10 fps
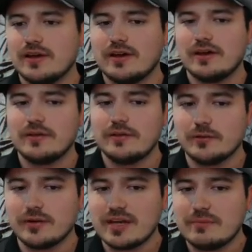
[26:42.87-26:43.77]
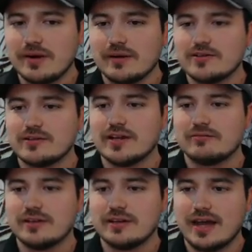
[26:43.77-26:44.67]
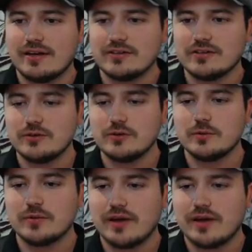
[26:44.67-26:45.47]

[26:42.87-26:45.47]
In order to get merits, you're definitely going to have to do